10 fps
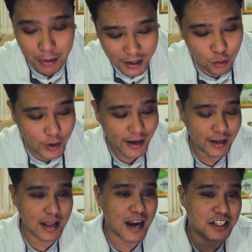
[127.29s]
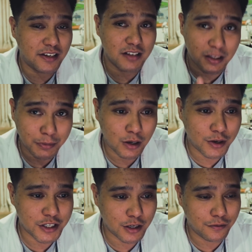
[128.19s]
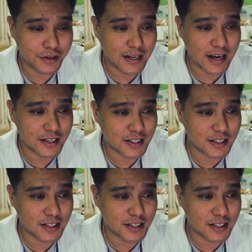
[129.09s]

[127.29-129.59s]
By the way, actually there's something I want to share with you guys.